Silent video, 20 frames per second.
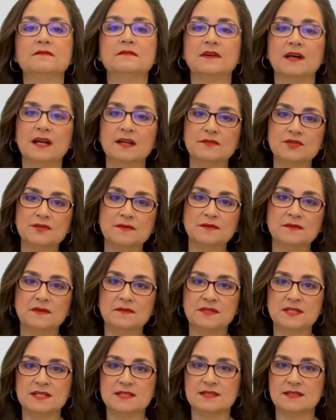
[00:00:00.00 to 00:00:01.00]
5 to
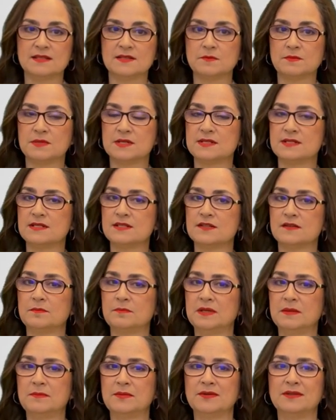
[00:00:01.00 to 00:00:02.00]
56%
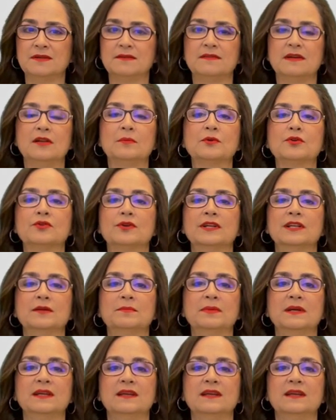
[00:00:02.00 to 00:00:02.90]
of people develop chronic